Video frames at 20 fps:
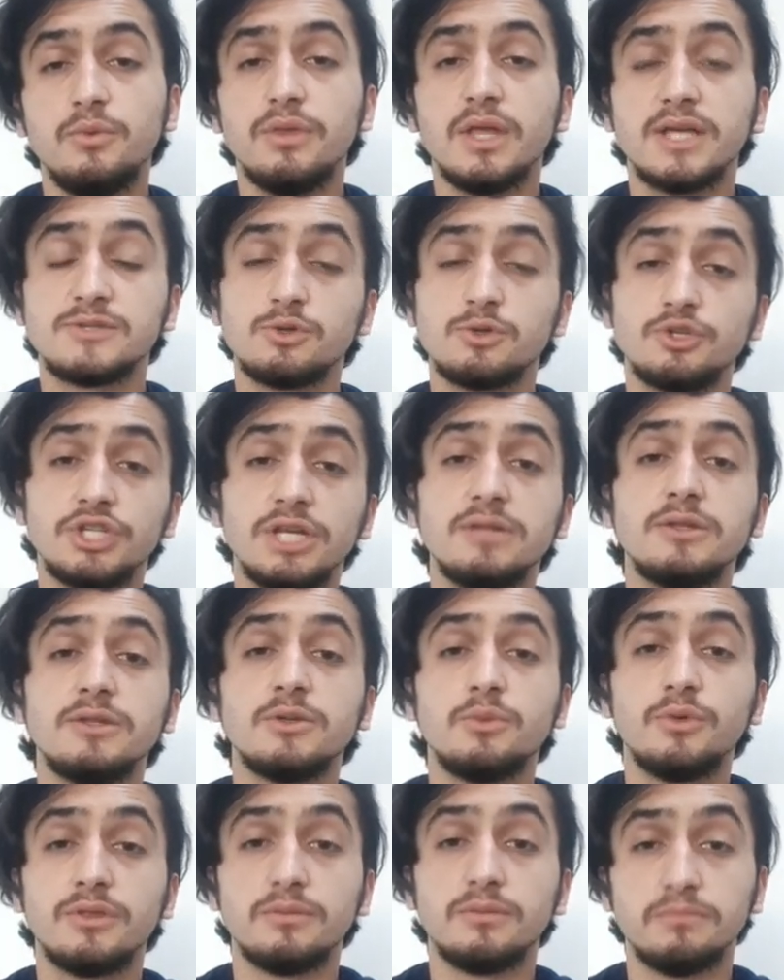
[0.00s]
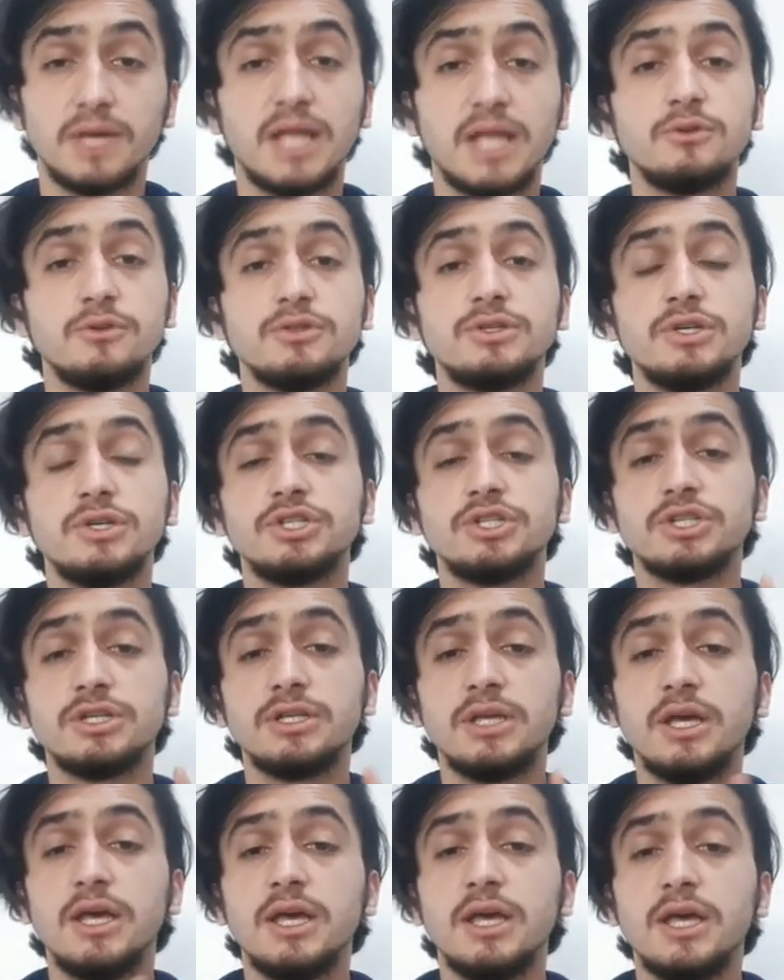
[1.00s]
associated with
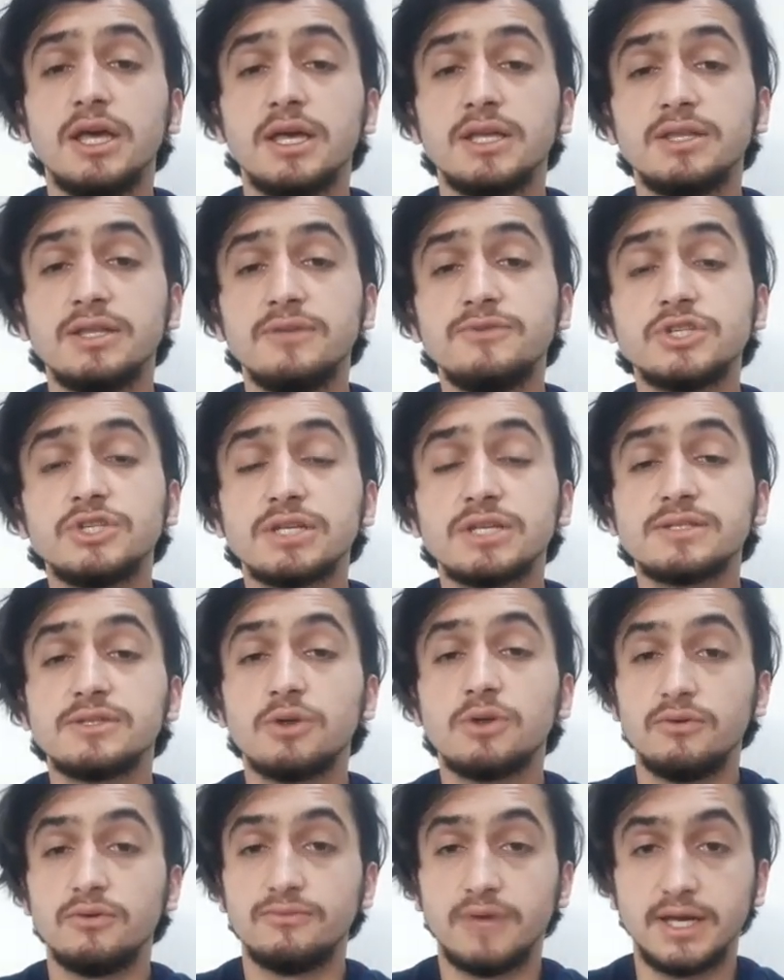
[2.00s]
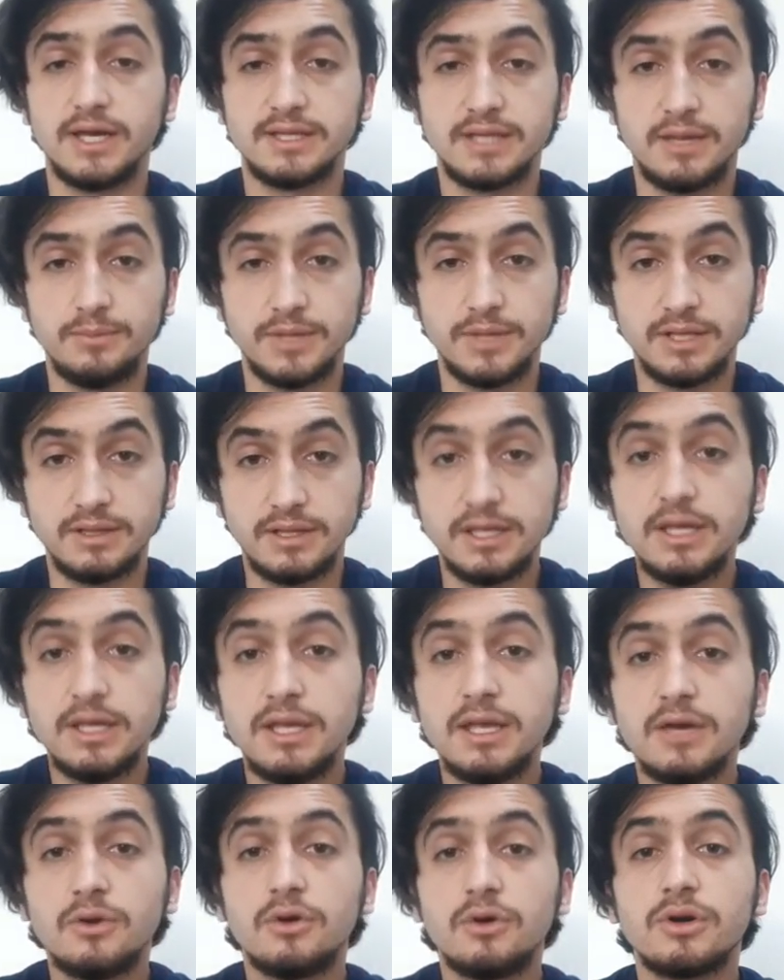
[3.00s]
malnutrition, deficiency of vitamin
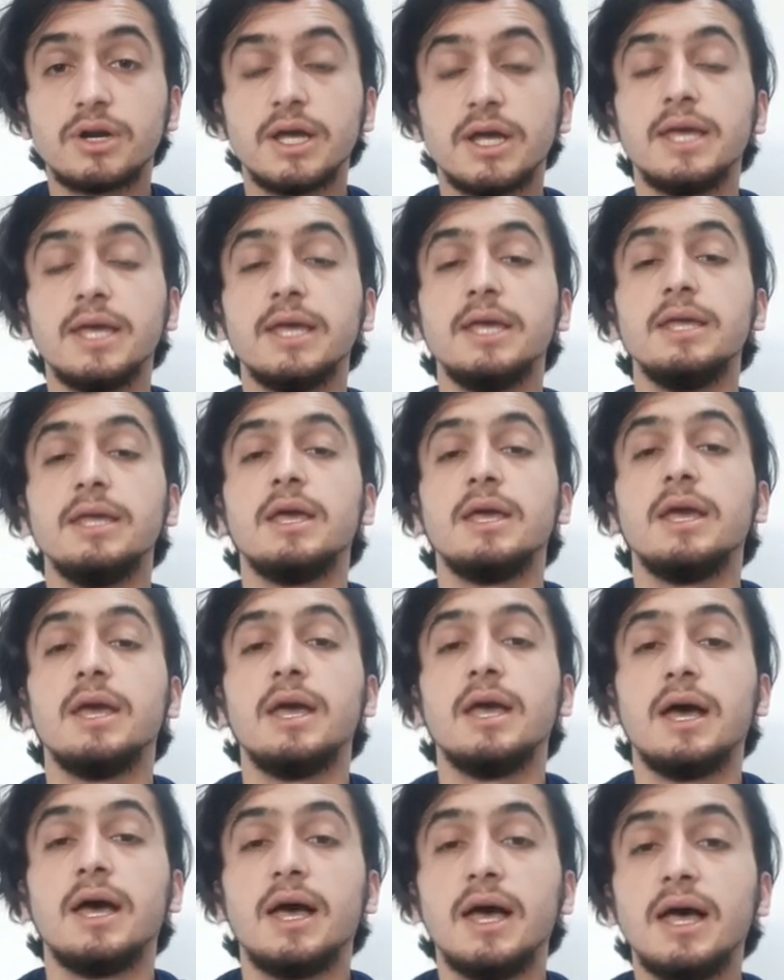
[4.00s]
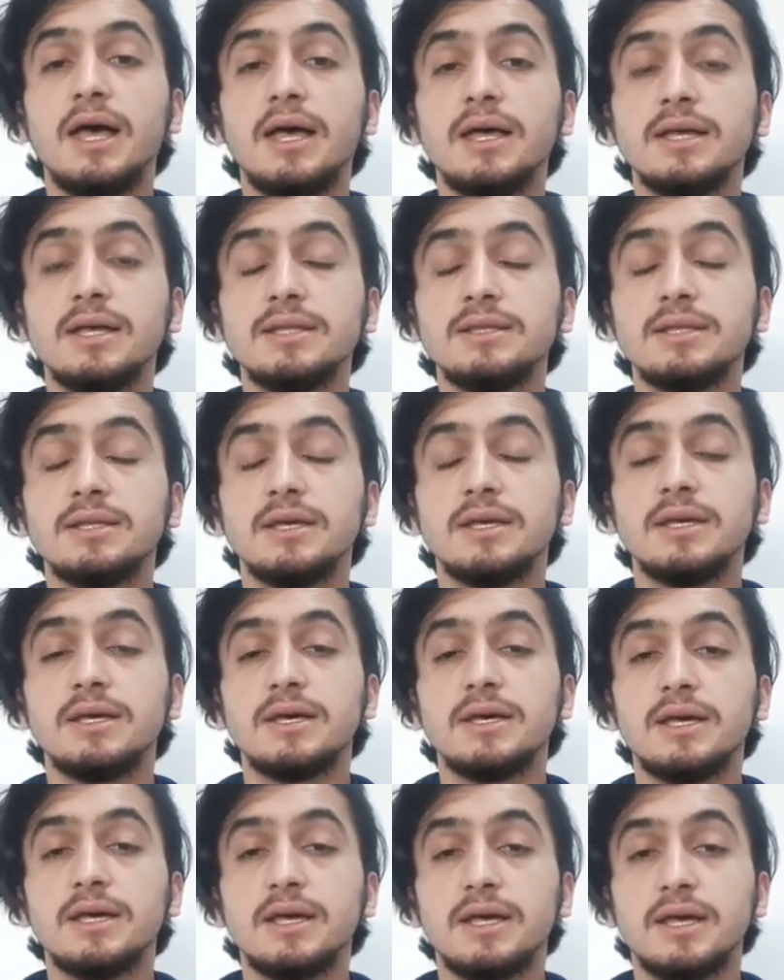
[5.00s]
D or A, and
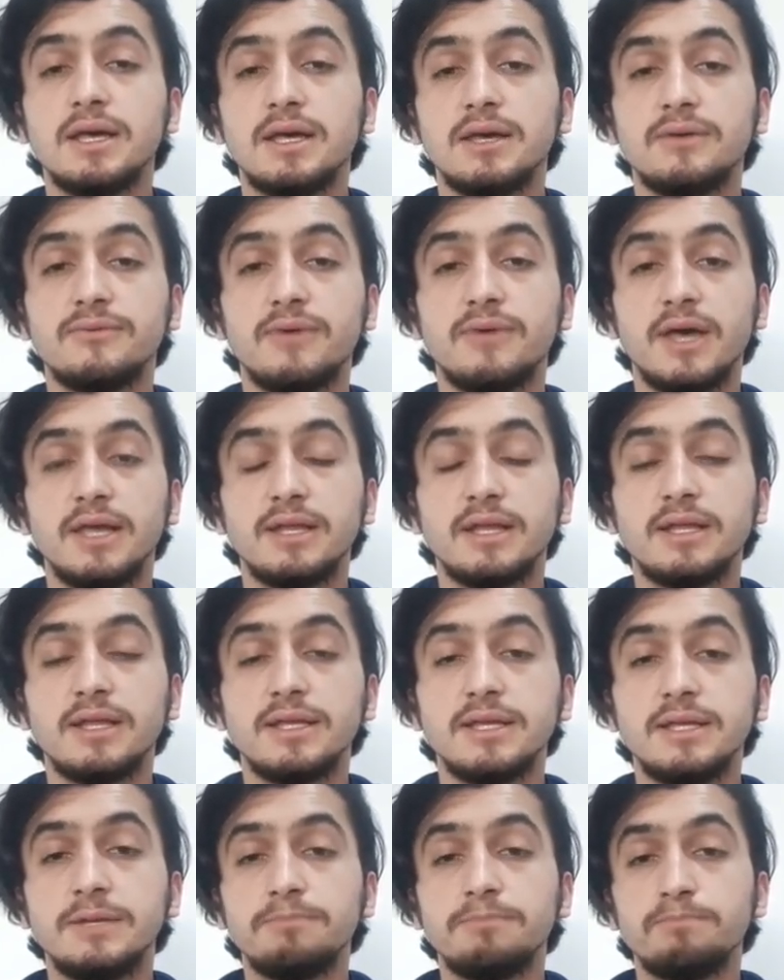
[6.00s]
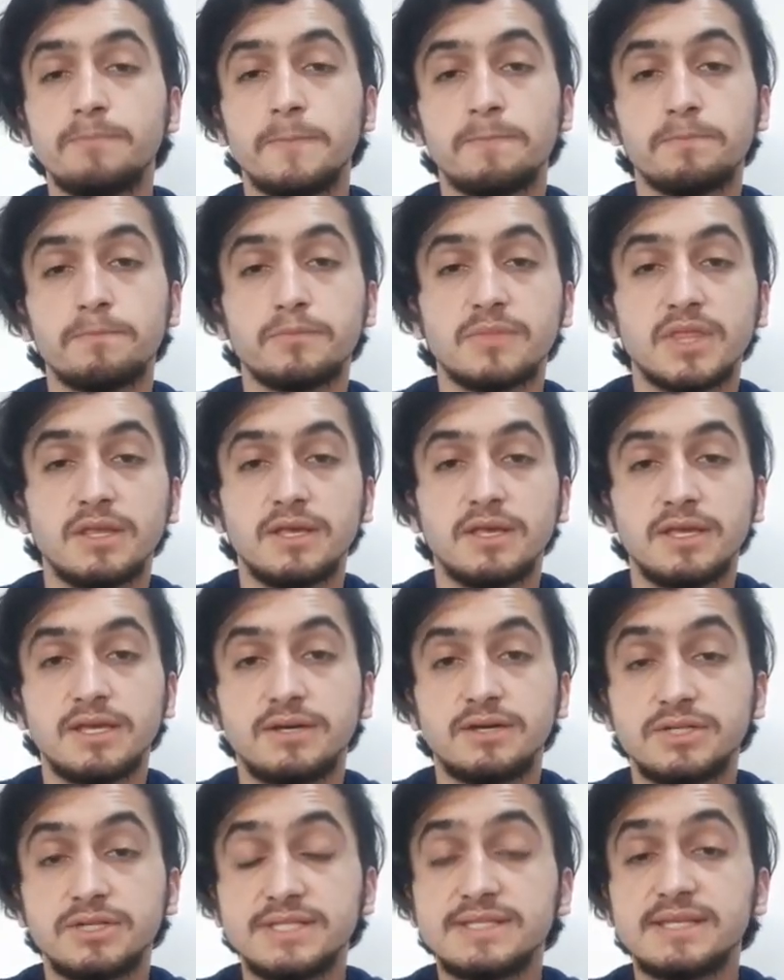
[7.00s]
finally
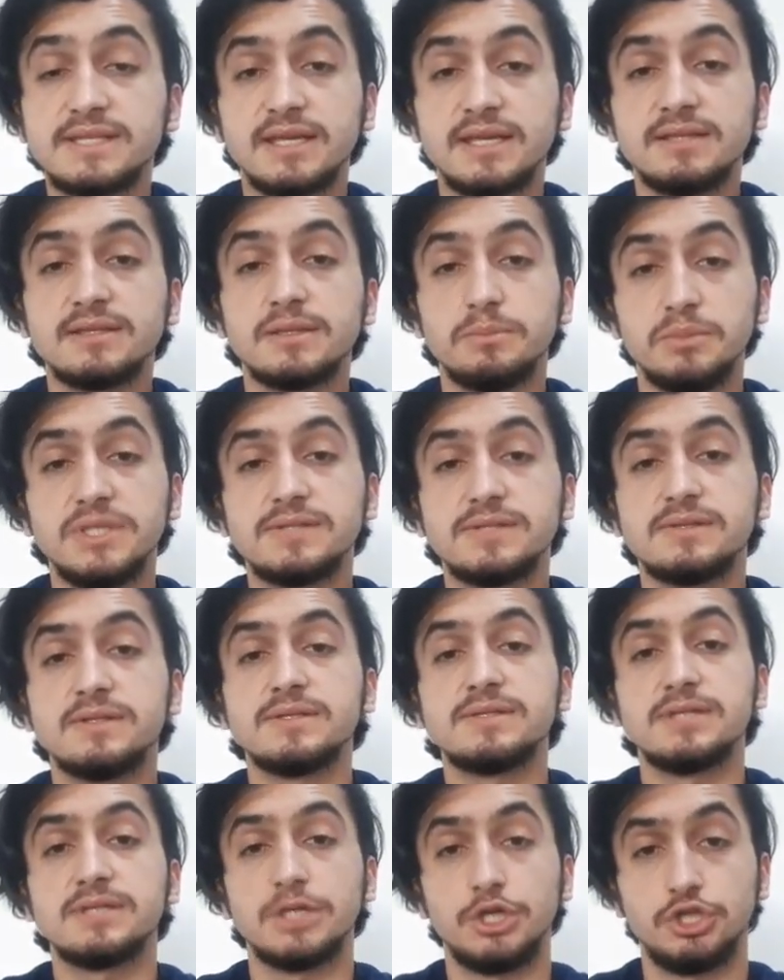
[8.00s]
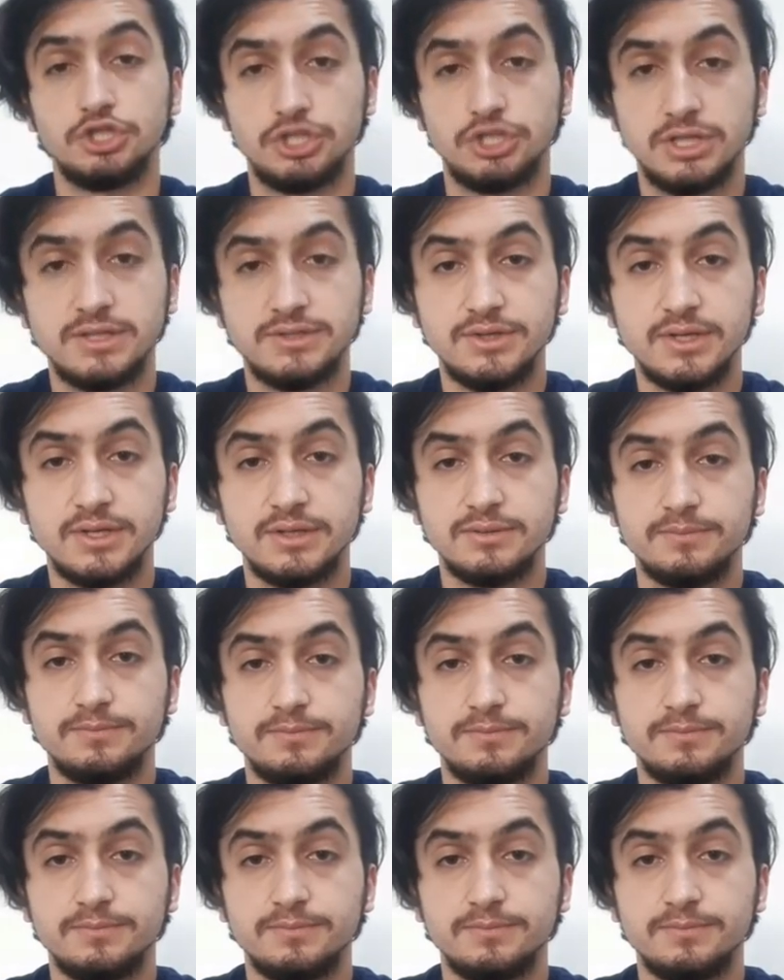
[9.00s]
recent measles in children.